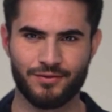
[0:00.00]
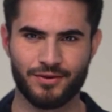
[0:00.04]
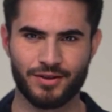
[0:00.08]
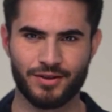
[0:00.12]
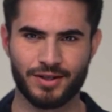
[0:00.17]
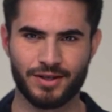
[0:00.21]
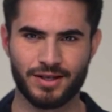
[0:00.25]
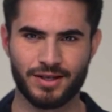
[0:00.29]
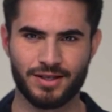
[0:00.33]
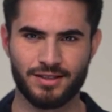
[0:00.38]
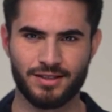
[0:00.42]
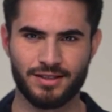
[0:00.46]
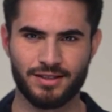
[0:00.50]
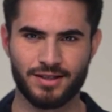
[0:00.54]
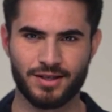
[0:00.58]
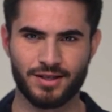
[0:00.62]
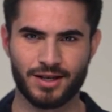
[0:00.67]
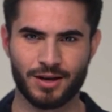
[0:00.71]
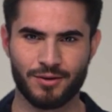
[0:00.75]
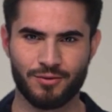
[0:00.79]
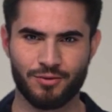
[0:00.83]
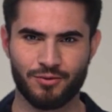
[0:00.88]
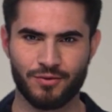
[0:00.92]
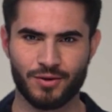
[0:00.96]
For this,
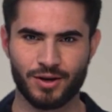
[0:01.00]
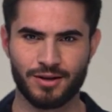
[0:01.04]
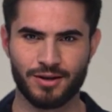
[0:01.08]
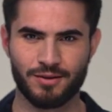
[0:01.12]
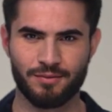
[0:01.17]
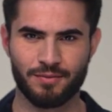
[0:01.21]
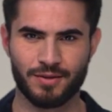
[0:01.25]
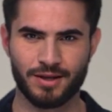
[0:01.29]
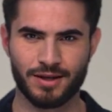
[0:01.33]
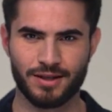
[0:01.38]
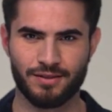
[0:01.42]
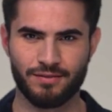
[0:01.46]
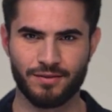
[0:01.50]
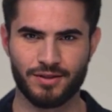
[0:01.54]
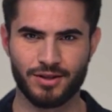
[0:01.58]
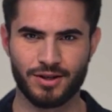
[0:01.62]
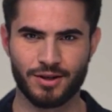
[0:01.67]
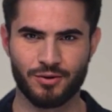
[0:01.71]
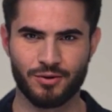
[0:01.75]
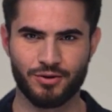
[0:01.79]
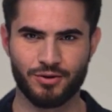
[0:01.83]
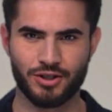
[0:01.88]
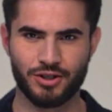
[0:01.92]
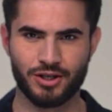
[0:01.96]
I would recommend
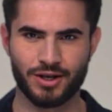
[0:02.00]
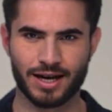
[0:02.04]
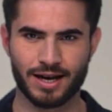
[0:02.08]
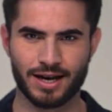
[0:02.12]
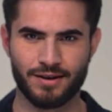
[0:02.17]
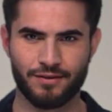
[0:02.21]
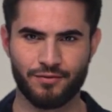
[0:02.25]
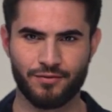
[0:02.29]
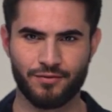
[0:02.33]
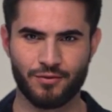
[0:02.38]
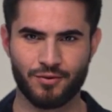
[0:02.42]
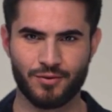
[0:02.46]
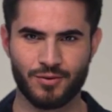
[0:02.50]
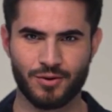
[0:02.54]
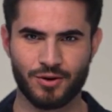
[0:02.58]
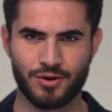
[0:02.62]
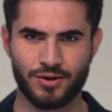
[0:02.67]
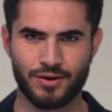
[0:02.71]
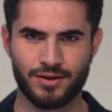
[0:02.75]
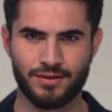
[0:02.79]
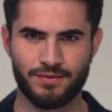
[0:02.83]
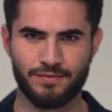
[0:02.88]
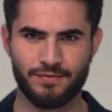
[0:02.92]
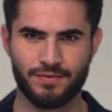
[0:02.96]
the Notion app
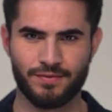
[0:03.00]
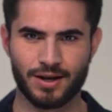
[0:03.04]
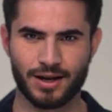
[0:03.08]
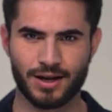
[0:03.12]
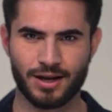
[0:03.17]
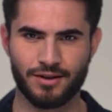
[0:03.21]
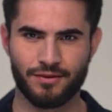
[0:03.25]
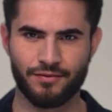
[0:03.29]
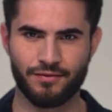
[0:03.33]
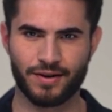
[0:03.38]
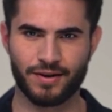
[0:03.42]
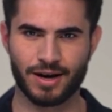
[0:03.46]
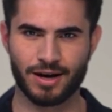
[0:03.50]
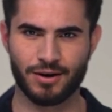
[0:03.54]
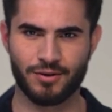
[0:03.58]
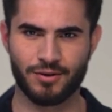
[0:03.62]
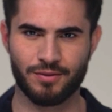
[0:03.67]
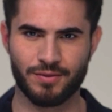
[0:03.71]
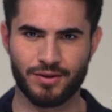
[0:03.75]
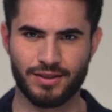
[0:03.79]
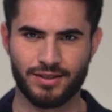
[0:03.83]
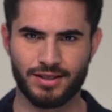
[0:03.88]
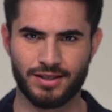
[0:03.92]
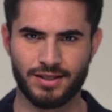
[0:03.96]
for, I have
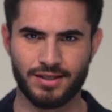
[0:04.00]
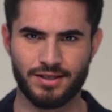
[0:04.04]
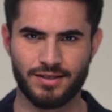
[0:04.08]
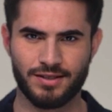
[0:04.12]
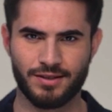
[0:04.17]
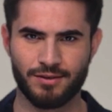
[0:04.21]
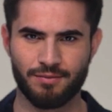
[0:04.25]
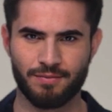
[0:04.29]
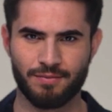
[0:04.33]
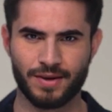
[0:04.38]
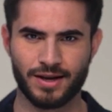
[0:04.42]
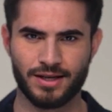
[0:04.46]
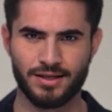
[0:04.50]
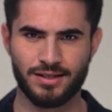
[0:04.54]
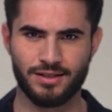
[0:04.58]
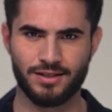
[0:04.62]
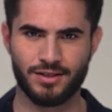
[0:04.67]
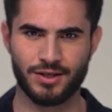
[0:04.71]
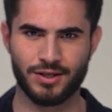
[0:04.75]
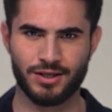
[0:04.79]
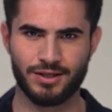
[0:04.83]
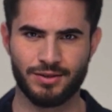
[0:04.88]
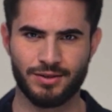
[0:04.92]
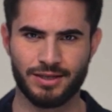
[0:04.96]
found that this is the
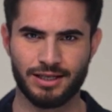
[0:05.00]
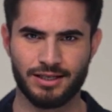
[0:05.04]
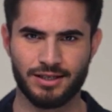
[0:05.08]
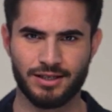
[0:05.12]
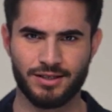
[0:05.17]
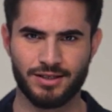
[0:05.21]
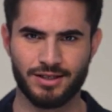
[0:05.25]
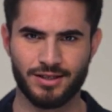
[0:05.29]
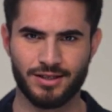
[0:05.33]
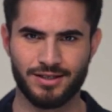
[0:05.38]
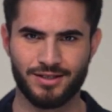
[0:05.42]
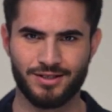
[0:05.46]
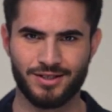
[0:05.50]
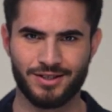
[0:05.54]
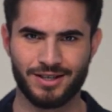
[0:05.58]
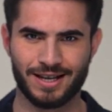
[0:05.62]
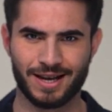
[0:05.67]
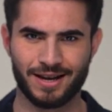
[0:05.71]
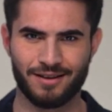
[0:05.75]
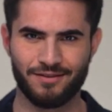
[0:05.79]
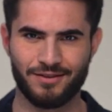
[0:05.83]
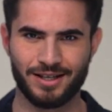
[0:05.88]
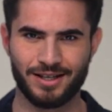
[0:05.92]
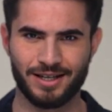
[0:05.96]
best and easiest
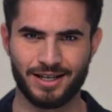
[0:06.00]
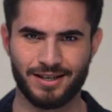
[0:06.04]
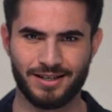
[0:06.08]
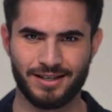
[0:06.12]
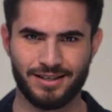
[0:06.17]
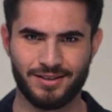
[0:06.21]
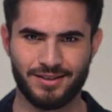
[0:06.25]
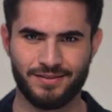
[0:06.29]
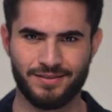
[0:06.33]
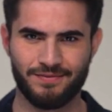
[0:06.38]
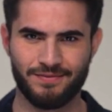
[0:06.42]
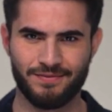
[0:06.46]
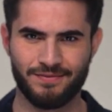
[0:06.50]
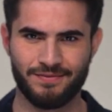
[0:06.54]
to navigate.